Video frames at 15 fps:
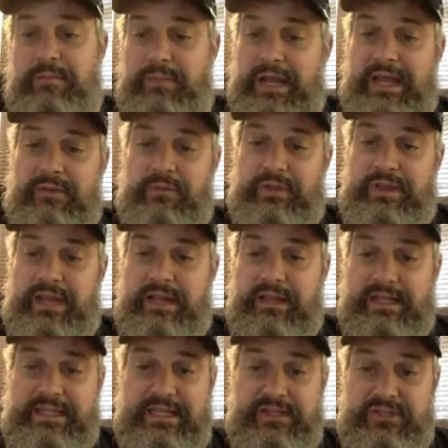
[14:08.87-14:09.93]
there's good and
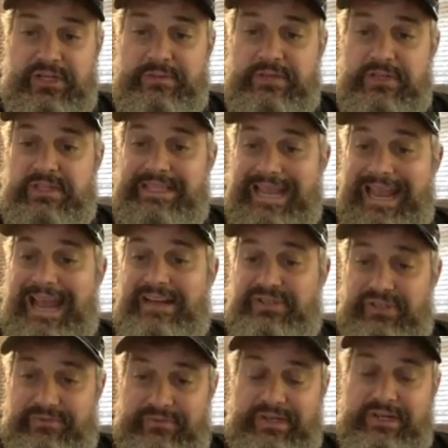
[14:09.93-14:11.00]
bad with that. Like the
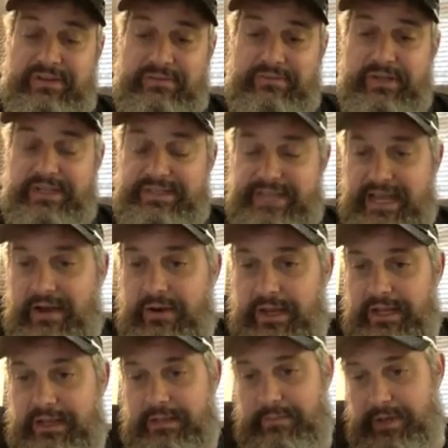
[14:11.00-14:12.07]
Egyptians, they actually figure
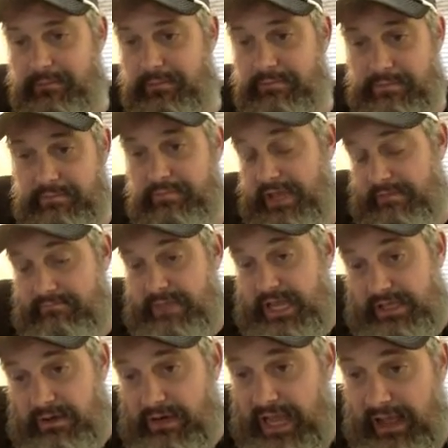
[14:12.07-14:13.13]
the floods out and they
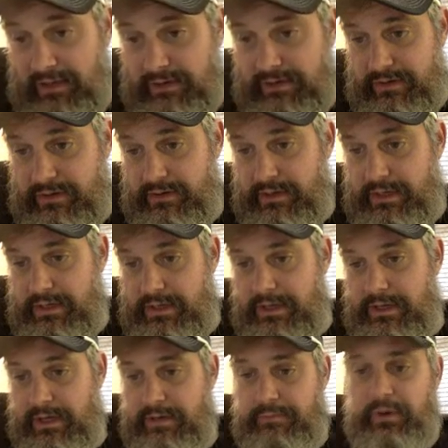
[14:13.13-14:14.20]
make their
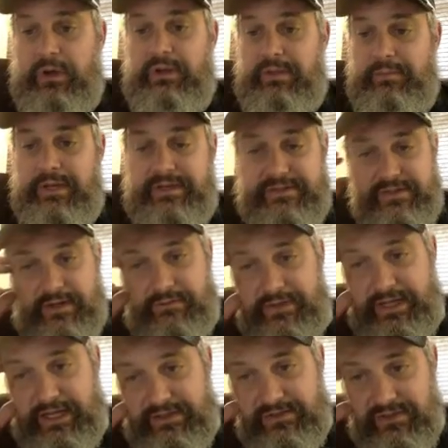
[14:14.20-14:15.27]
calendar
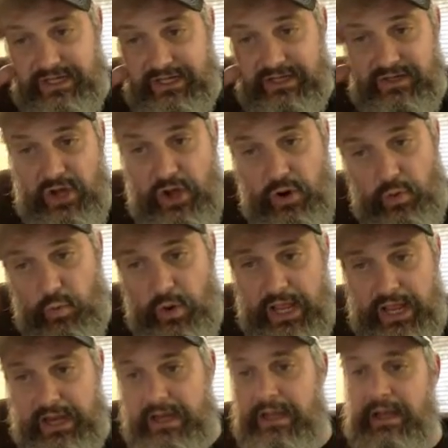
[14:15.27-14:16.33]
partly based off that. So they
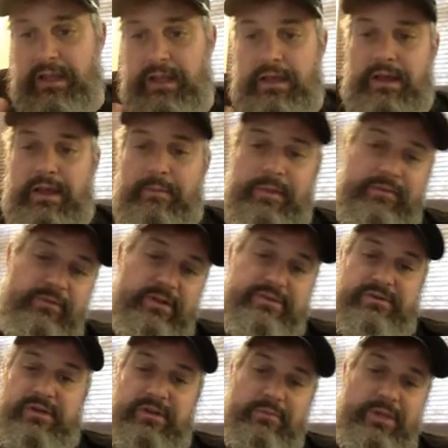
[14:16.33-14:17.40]
can know when
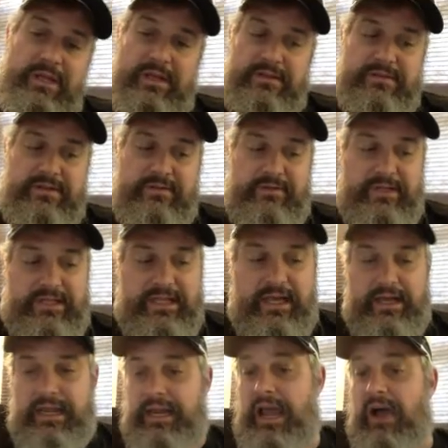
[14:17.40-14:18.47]
the floods are going to
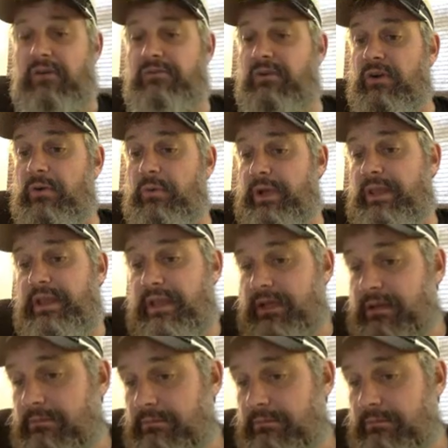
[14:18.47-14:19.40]
be and stuff like that and how